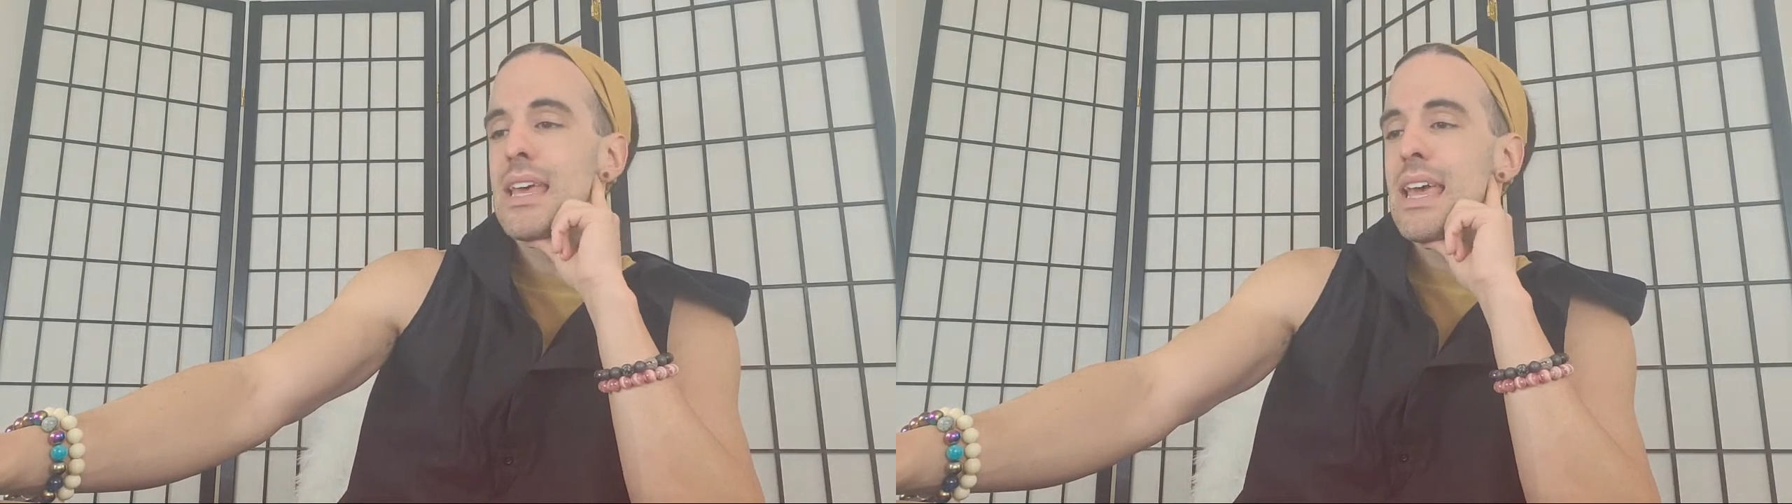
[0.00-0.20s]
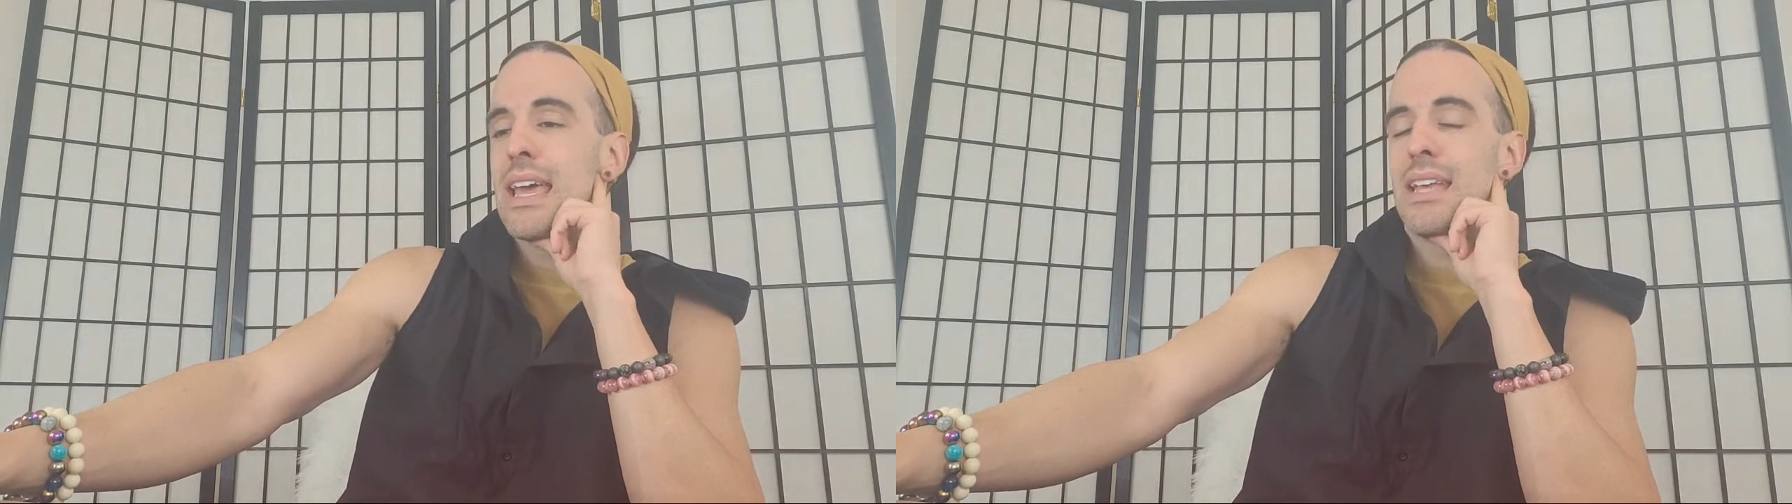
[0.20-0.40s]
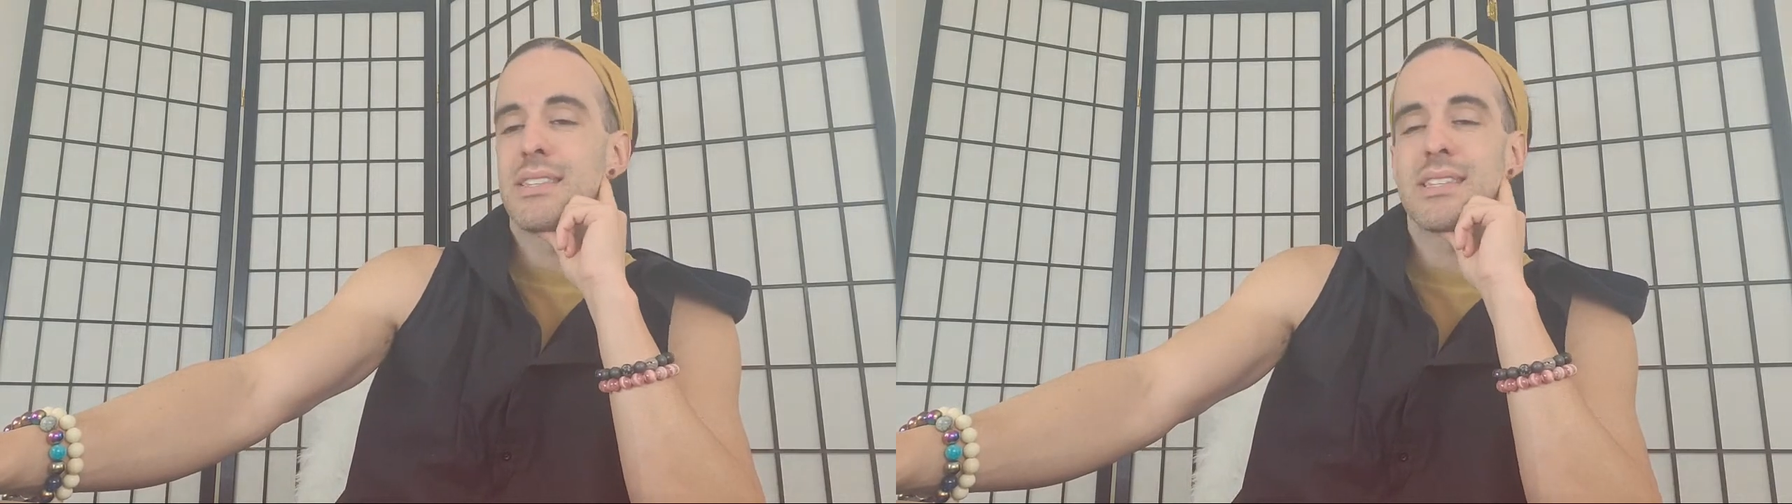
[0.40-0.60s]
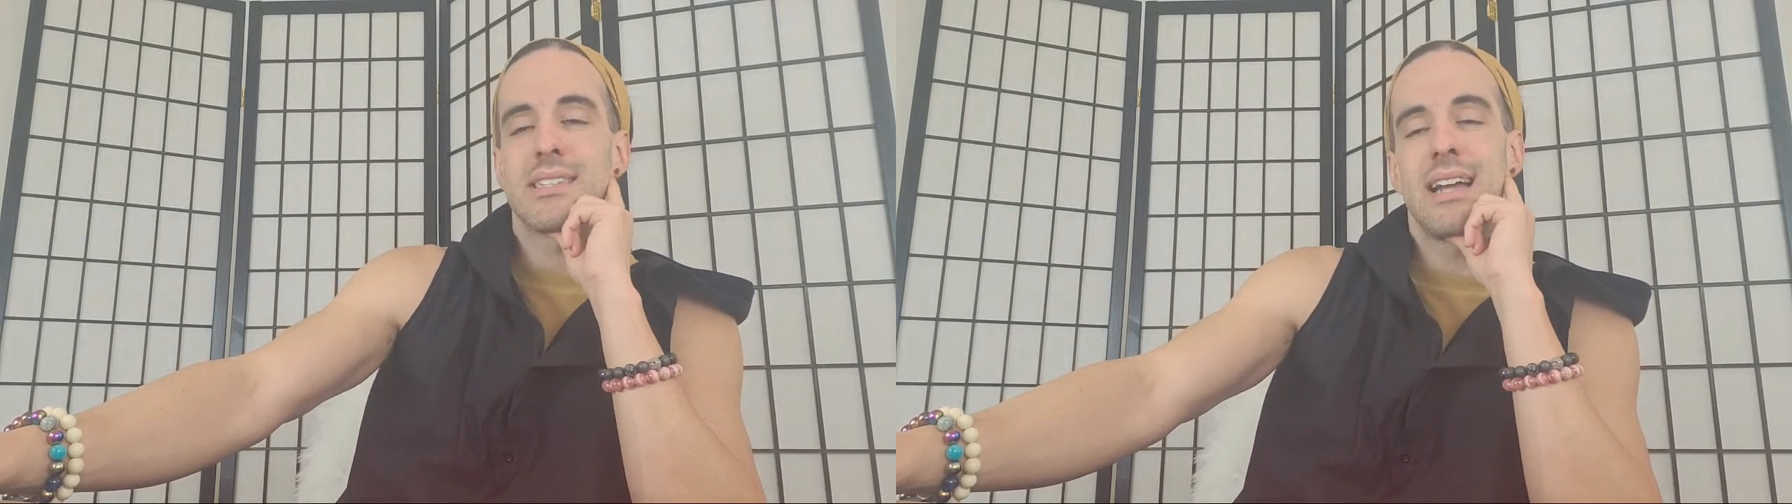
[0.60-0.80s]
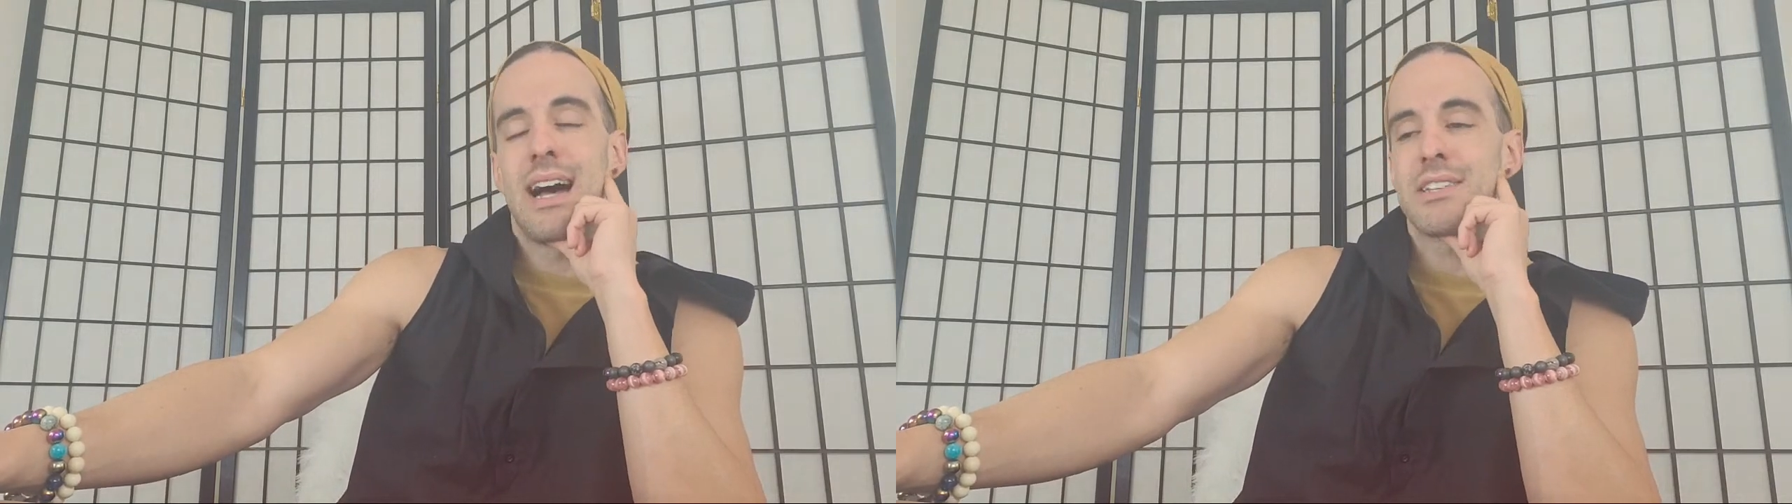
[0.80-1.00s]
this is
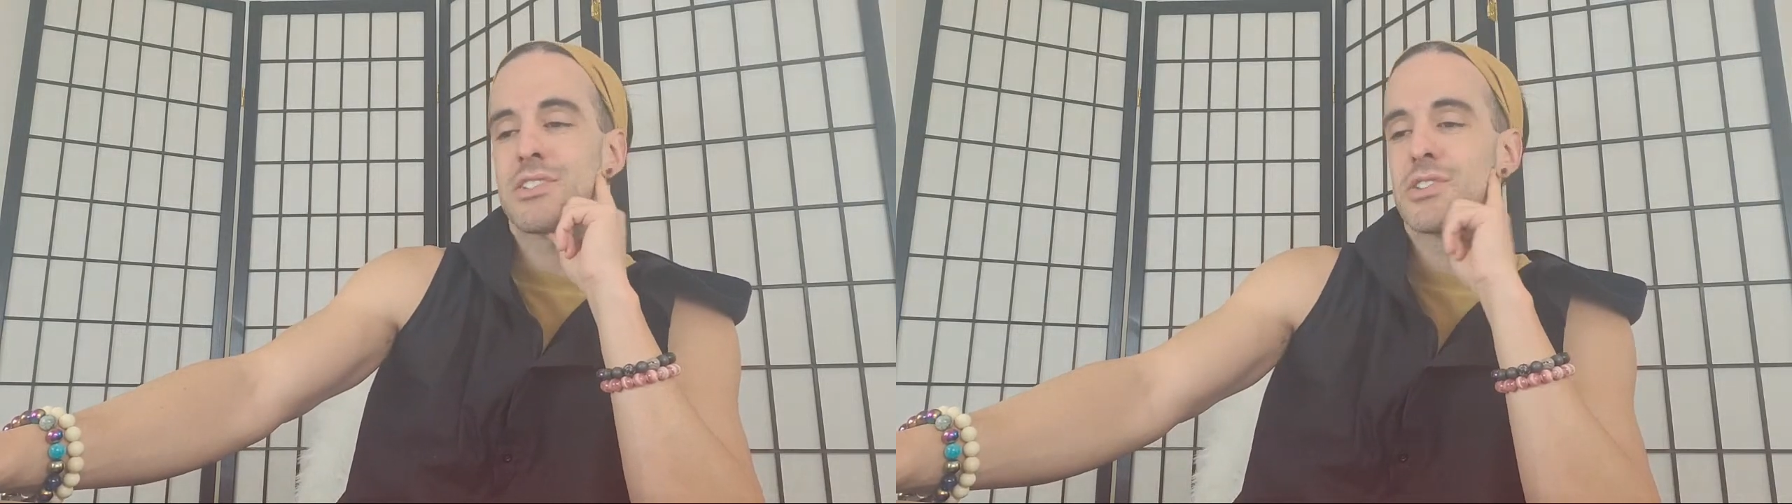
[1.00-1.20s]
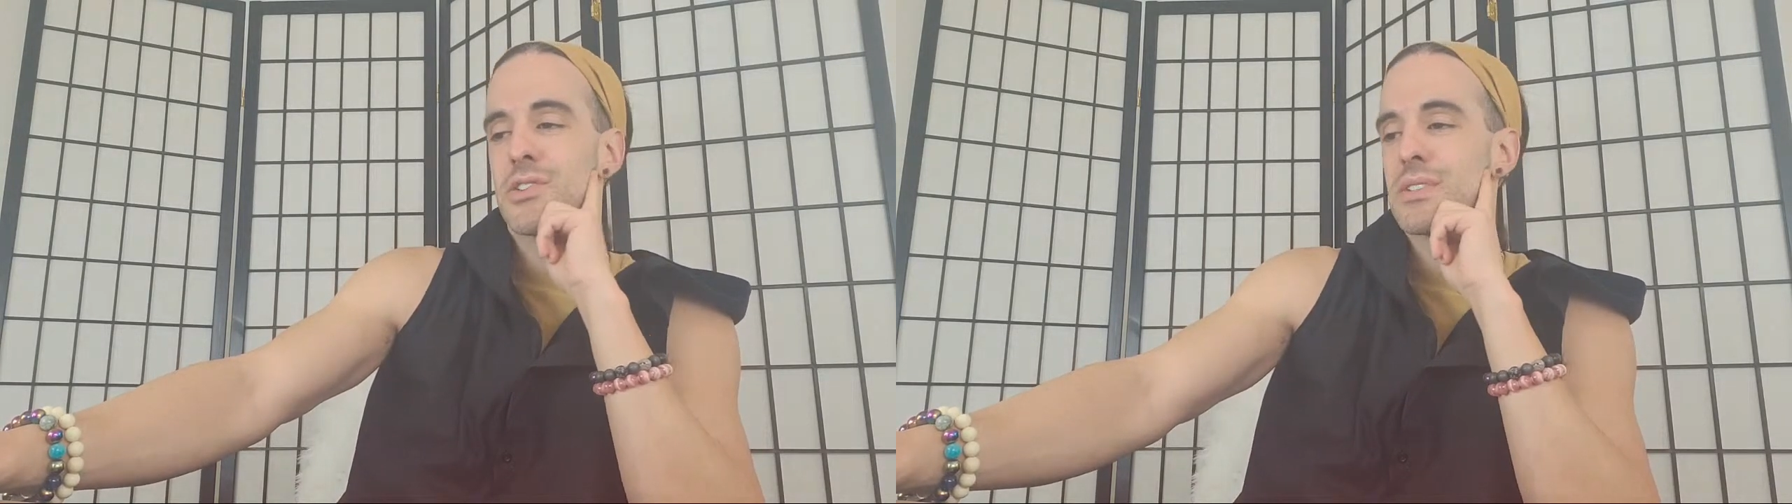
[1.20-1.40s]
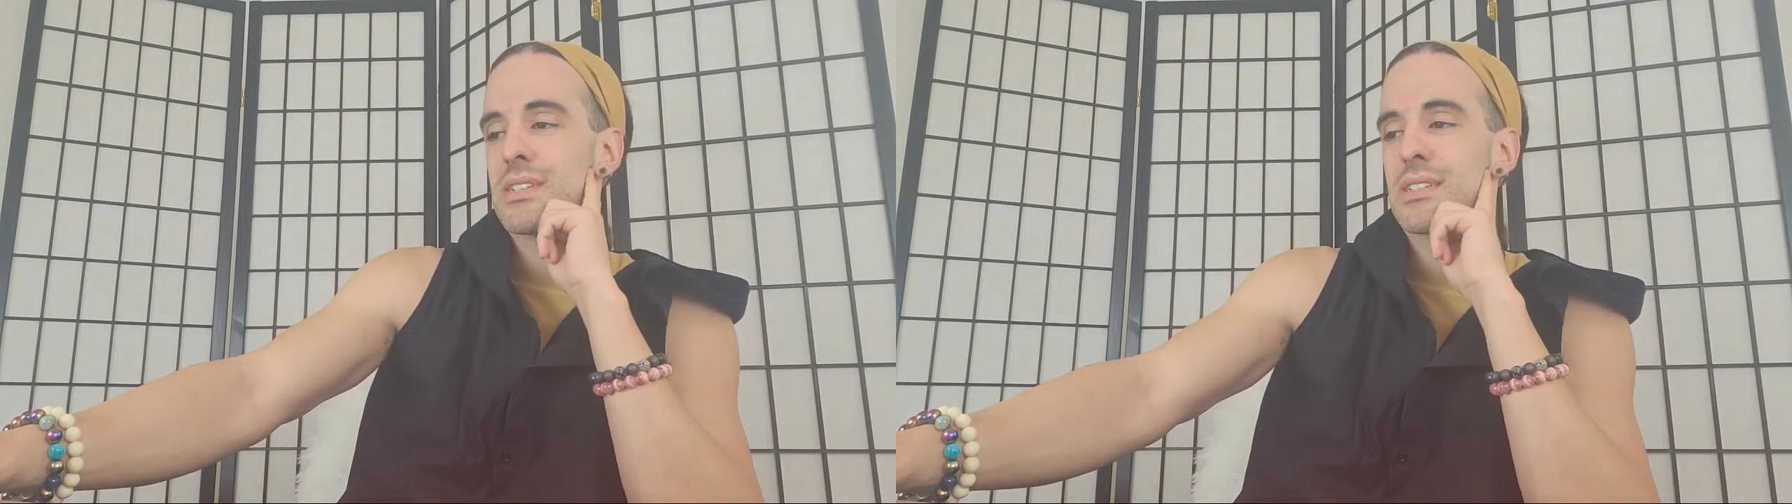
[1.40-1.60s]
not service to